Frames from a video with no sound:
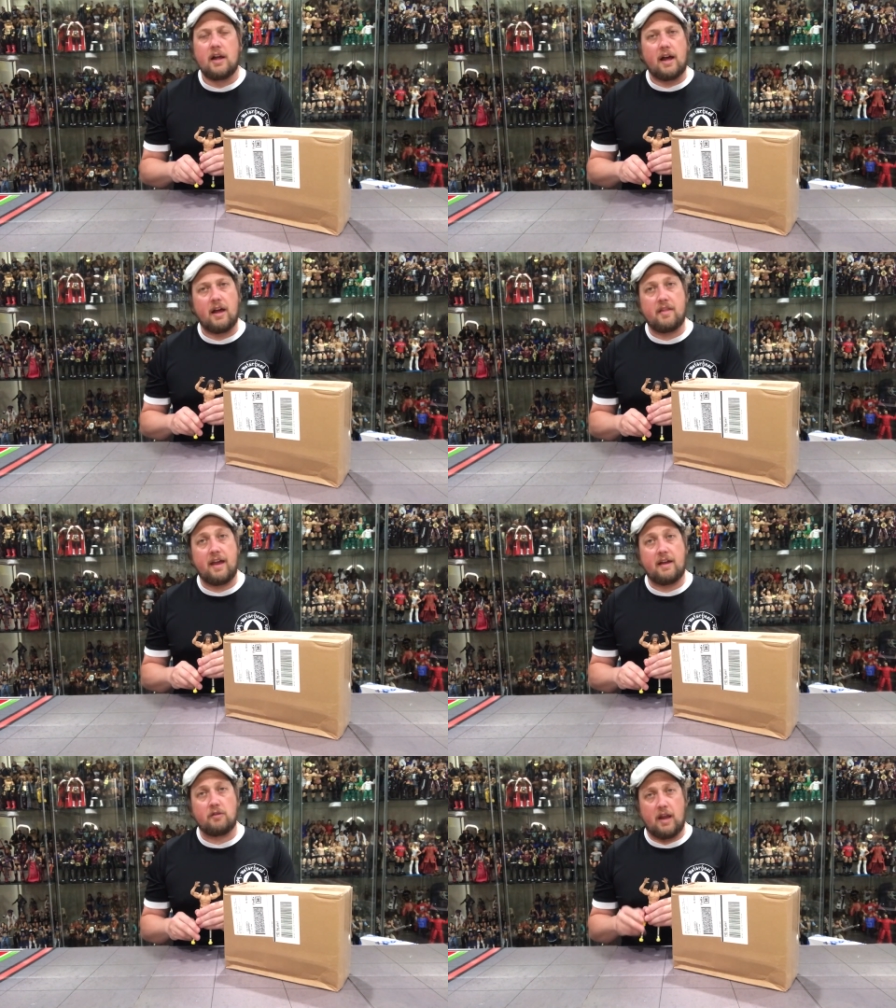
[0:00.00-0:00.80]

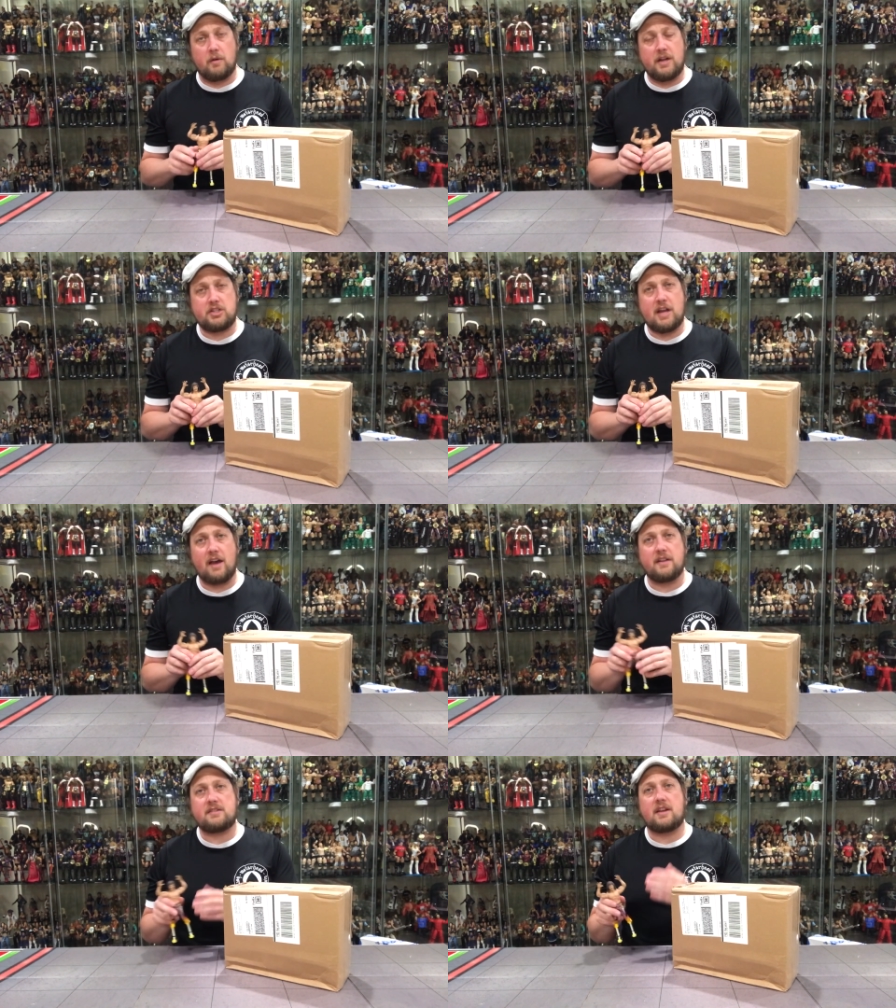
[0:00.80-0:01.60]
They reached
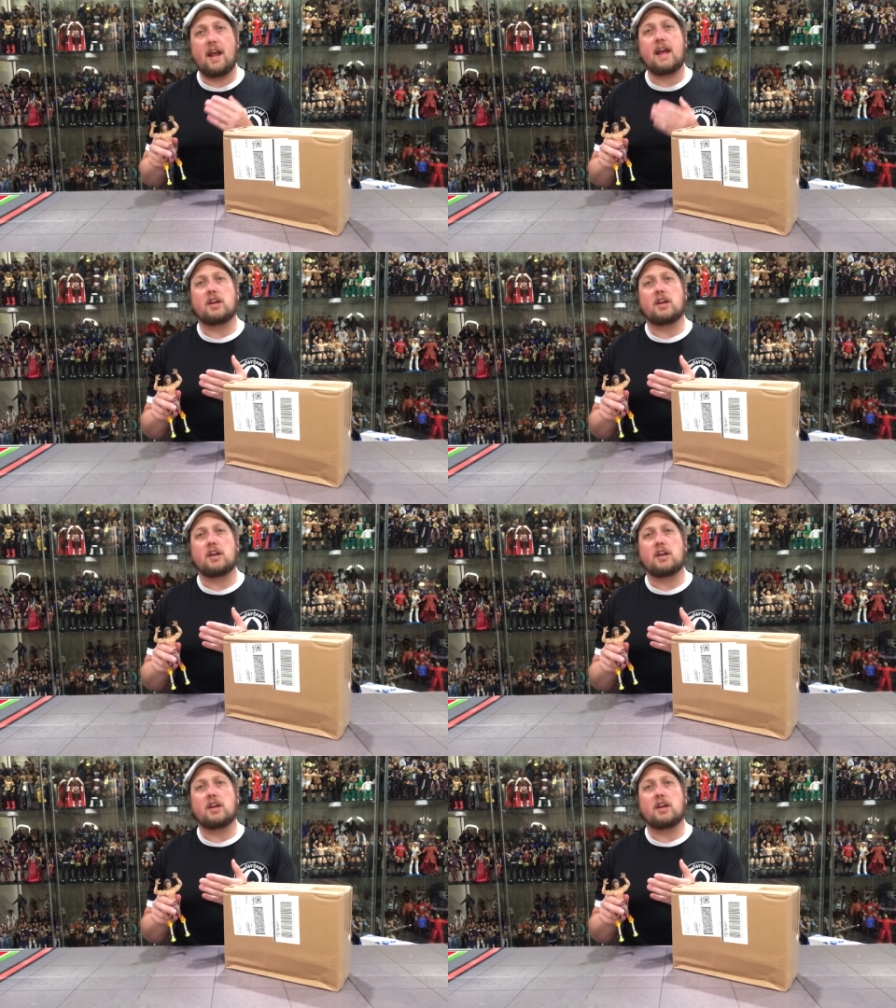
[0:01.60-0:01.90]
out. They said, hey,